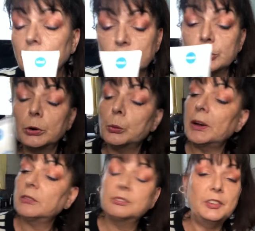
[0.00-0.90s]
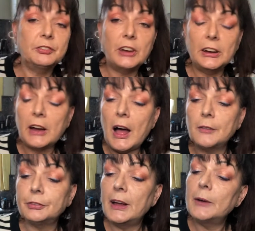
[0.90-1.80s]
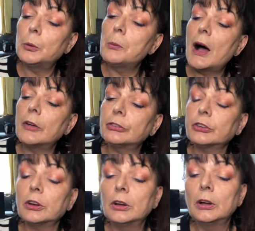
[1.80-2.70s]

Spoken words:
just do a quick half an hour mask.